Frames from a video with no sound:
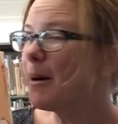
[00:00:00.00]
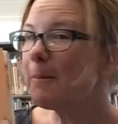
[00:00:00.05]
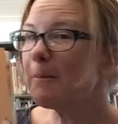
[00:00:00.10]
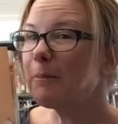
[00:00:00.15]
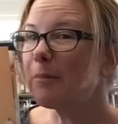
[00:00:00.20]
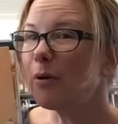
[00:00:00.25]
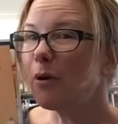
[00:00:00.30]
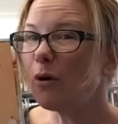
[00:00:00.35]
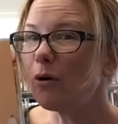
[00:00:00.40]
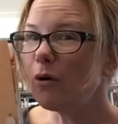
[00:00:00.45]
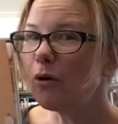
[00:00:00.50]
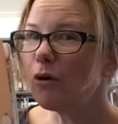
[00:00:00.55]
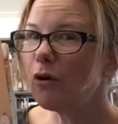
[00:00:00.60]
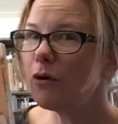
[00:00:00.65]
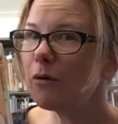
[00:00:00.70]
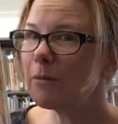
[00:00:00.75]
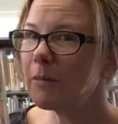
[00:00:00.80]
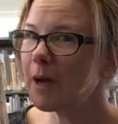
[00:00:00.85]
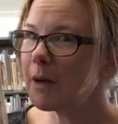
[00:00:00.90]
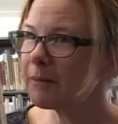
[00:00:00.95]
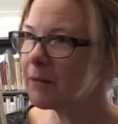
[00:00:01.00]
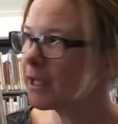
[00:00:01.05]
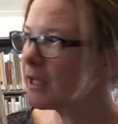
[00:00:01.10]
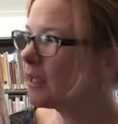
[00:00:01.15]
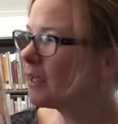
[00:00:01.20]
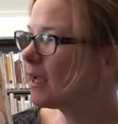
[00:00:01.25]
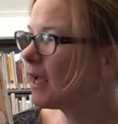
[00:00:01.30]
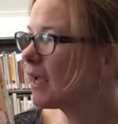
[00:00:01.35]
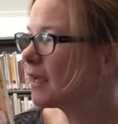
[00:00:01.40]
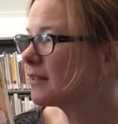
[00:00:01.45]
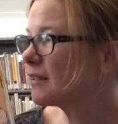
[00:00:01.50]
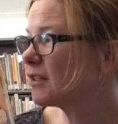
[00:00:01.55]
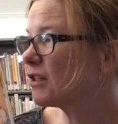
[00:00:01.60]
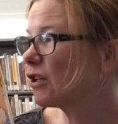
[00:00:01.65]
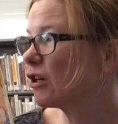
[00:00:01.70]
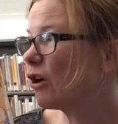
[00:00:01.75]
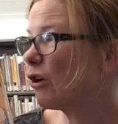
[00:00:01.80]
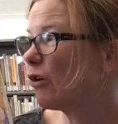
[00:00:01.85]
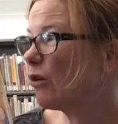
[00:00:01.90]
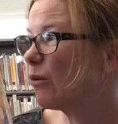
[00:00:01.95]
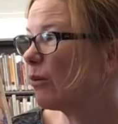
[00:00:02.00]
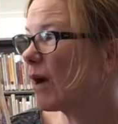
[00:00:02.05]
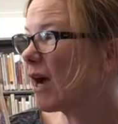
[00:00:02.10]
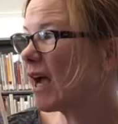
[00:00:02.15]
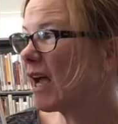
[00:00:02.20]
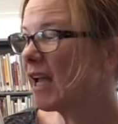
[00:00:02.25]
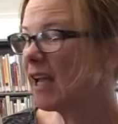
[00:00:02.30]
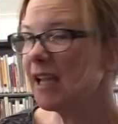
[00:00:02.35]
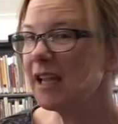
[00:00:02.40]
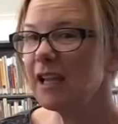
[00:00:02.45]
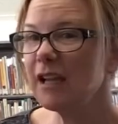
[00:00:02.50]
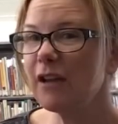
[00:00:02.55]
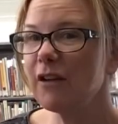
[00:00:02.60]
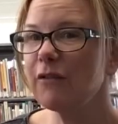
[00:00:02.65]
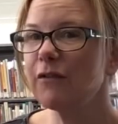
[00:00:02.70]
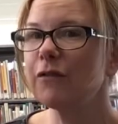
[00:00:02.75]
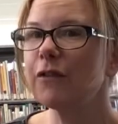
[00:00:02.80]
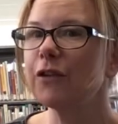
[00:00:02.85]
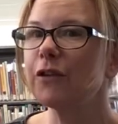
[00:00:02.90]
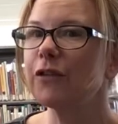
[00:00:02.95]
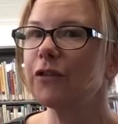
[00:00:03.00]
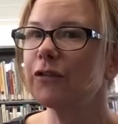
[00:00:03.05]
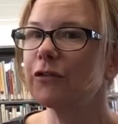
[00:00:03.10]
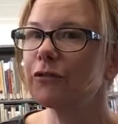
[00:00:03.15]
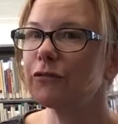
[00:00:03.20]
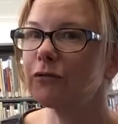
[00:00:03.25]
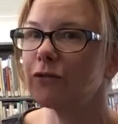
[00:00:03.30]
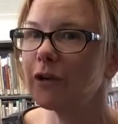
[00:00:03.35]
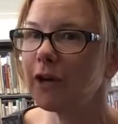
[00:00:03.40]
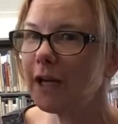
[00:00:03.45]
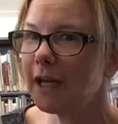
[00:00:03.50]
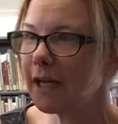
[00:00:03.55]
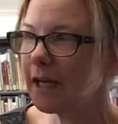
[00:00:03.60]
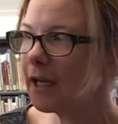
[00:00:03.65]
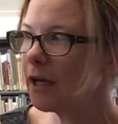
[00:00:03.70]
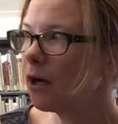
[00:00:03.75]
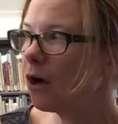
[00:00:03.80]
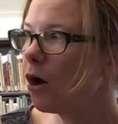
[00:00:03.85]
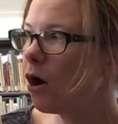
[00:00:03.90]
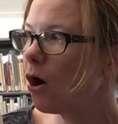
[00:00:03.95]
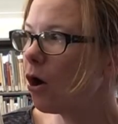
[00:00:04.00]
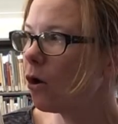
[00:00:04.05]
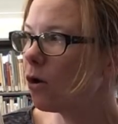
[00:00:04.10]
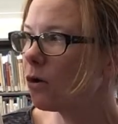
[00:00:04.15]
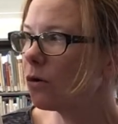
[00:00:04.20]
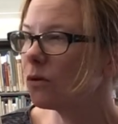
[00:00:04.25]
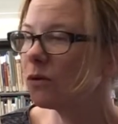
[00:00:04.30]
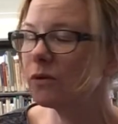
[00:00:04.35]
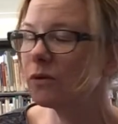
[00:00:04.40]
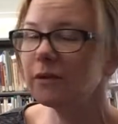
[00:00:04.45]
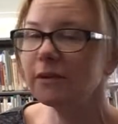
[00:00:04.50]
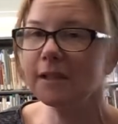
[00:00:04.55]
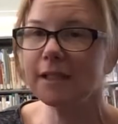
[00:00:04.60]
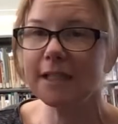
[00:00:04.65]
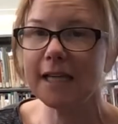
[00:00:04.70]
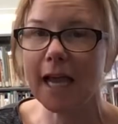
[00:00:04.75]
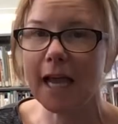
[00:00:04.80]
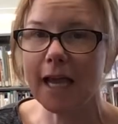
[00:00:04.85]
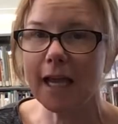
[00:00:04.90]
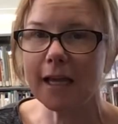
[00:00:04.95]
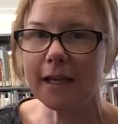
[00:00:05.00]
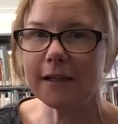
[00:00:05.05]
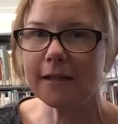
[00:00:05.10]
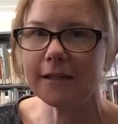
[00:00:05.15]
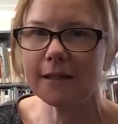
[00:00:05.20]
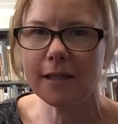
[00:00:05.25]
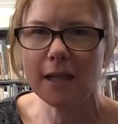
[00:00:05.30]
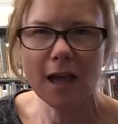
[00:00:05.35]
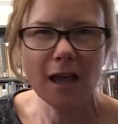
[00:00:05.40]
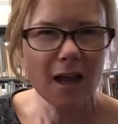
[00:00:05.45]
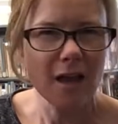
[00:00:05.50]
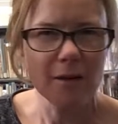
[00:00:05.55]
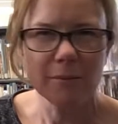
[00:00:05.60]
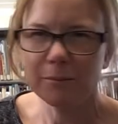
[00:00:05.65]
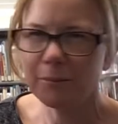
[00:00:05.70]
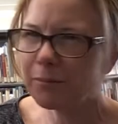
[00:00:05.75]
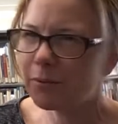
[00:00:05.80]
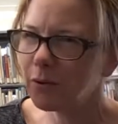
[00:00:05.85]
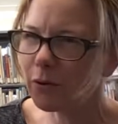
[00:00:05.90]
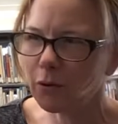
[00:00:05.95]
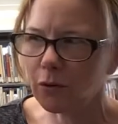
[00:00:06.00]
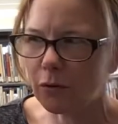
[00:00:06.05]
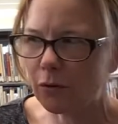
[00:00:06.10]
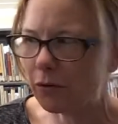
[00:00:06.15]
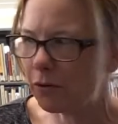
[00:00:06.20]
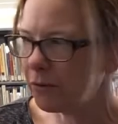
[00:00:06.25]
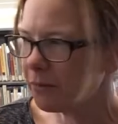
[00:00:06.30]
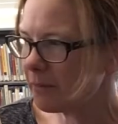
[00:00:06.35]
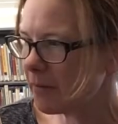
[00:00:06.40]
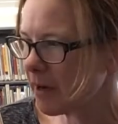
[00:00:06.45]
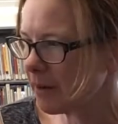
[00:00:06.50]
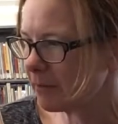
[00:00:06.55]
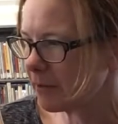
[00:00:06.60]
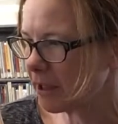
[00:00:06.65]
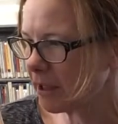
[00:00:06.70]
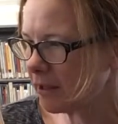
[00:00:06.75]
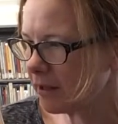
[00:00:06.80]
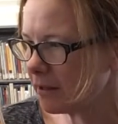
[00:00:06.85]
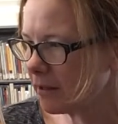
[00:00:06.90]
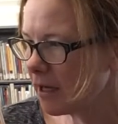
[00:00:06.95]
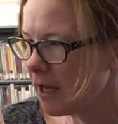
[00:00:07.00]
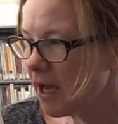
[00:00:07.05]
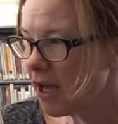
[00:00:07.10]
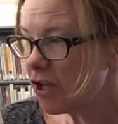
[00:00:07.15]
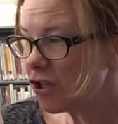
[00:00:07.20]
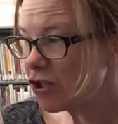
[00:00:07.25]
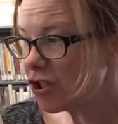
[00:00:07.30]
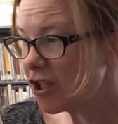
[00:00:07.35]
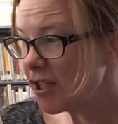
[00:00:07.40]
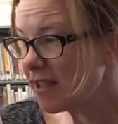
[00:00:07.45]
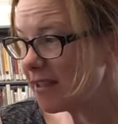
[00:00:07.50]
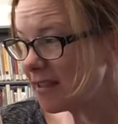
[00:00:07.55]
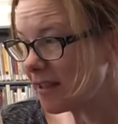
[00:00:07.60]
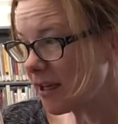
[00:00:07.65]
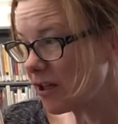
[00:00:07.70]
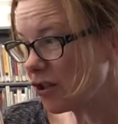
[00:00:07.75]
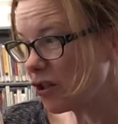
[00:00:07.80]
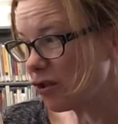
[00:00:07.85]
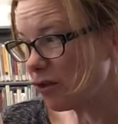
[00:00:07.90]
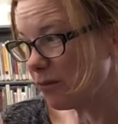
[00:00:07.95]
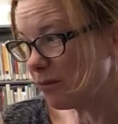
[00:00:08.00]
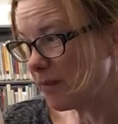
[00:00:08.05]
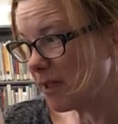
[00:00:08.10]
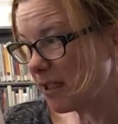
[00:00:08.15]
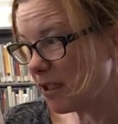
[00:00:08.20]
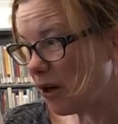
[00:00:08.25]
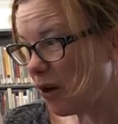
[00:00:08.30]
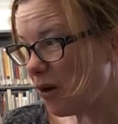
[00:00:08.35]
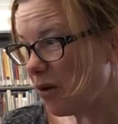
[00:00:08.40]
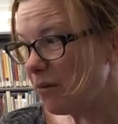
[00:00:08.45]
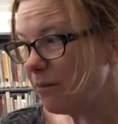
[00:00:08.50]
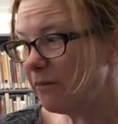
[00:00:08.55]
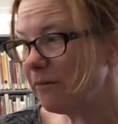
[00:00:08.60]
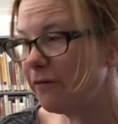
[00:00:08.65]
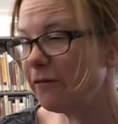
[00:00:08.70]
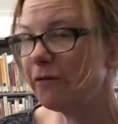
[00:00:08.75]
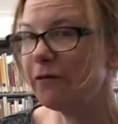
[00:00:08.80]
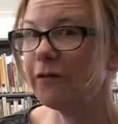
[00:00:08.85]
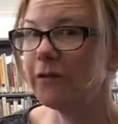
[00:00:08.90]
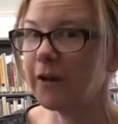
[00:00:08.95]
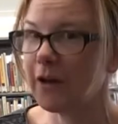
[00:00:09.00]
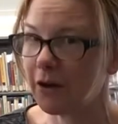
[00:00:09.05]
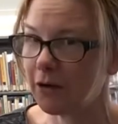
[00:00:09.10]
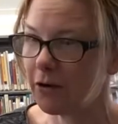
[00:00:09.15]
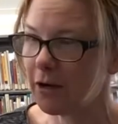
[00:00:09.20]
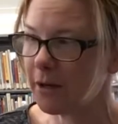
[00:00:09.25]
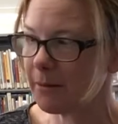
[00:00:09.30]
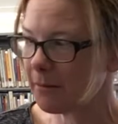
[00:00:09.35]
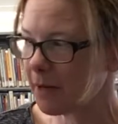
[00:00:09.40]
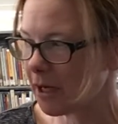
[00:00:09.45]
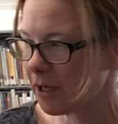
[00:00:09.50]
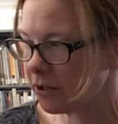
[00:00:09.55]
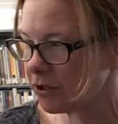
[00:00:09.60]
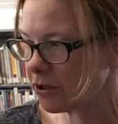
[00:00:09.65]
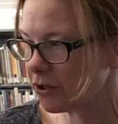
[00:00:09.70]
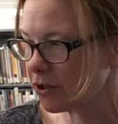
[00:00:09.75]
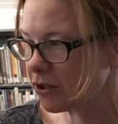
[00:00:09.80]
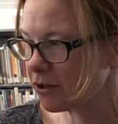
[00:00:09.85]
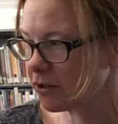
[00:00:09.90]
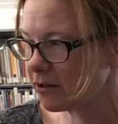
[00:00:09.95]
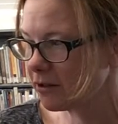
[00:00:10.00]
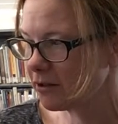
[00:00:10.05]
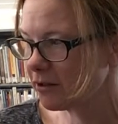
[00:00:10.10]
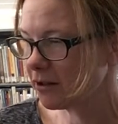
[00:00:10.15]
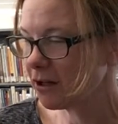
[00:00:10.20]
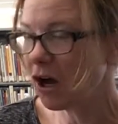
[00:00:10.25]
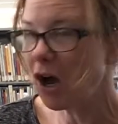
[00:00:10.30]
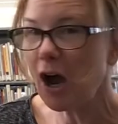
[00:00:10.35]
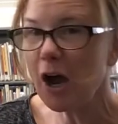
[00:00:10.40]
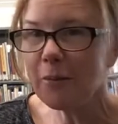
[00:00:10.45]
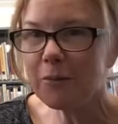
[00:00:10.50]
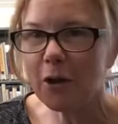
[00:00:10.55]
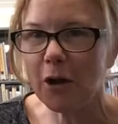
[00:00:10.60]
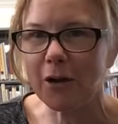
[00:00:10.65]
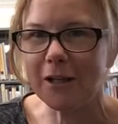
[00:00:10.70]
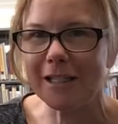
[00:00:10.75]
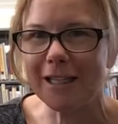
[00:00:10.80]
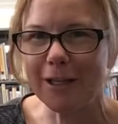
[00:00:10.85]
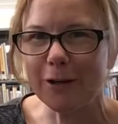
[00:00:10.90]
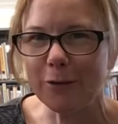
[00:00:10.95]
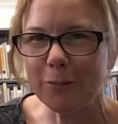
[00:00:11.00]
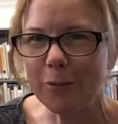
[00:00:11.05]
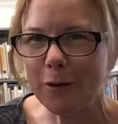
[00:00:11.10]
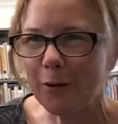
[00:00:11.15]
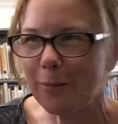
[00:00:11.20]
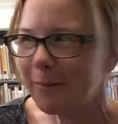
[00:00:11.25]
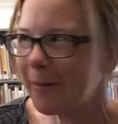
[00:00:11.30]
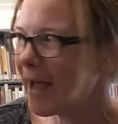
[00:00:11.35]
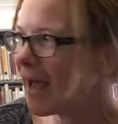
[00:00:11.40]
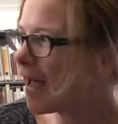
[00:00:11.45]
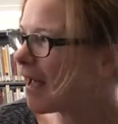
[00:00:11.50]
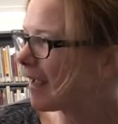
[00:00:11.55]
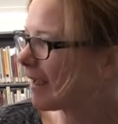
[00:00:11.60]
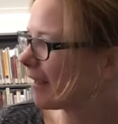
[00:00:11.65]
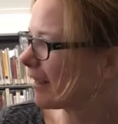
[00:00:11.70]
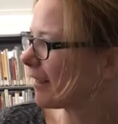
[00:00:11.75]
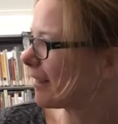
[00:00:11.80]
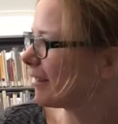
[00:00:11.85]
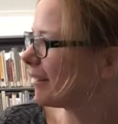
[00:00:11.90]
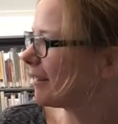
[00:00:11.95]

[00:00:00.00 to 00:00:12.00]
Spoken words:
Poor Mummy has to go away for 3 whole days. Poor Mummy. She says she'll miss home very much. I'm going to help her pack.